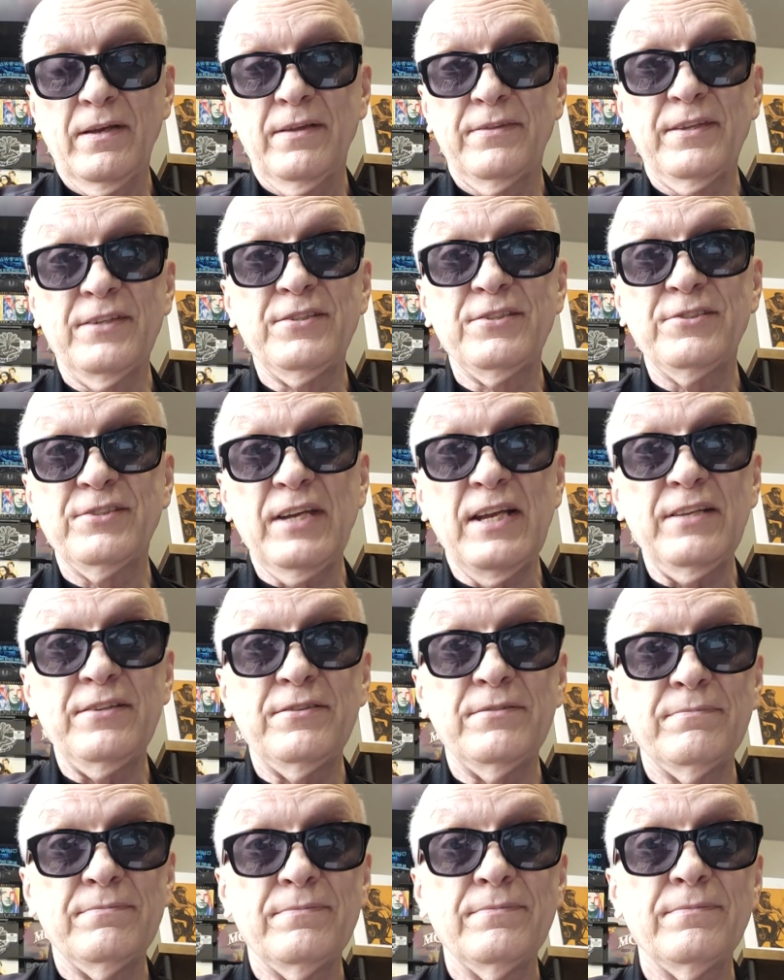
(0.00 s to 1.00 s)

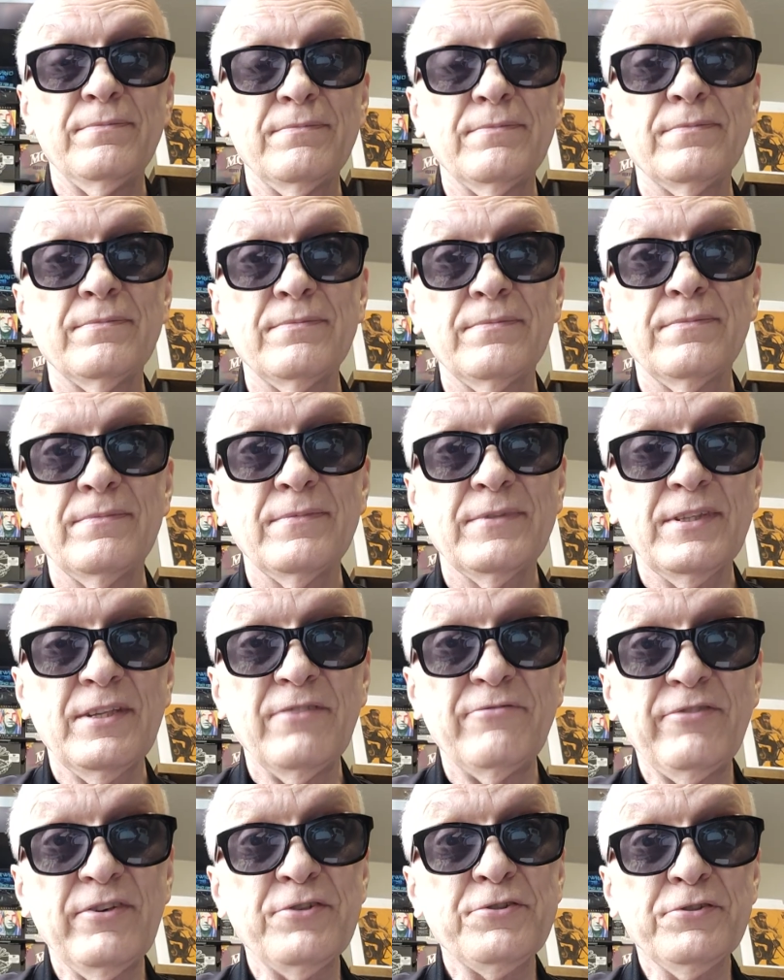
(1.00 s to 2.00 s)
The
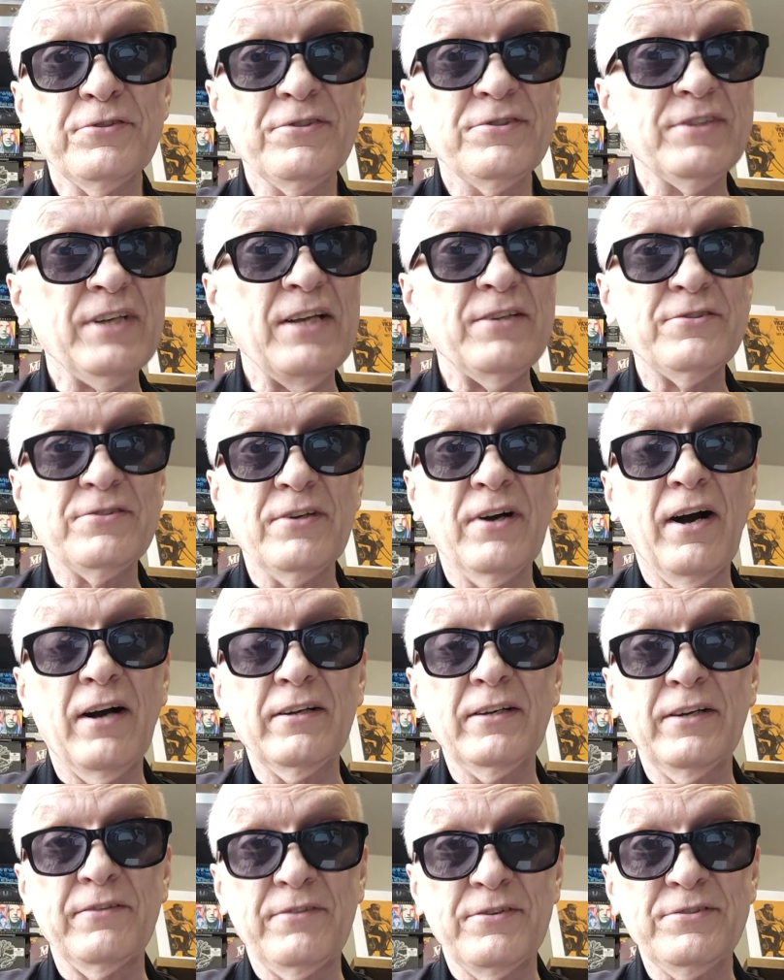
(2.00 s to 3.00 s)
official state
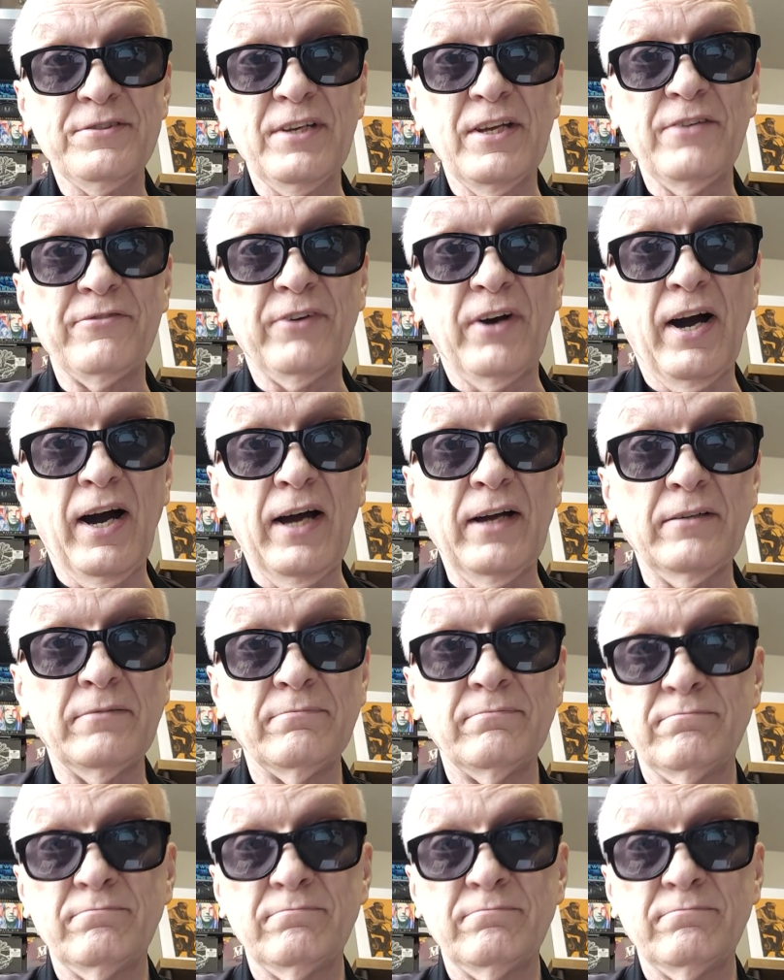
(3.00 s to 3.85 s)
song of the state of Ohio.